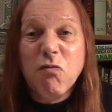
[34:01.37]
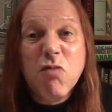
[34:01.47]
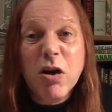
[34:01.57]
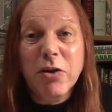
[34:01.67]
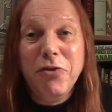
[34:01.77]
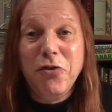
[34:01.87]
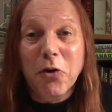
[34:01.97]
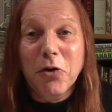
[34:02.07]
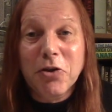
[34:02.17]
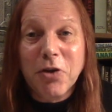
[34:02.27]
I've really
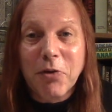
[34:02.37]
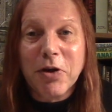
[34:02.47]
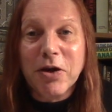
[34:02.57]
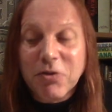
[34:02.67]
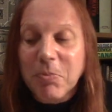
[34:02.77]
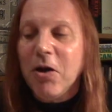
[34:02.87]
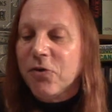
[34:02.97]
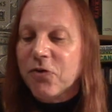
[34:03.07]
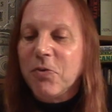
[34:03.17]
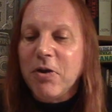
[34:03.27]
enjoyed doing it, to be
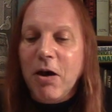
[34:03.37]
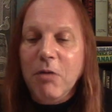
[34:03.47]
honest with you.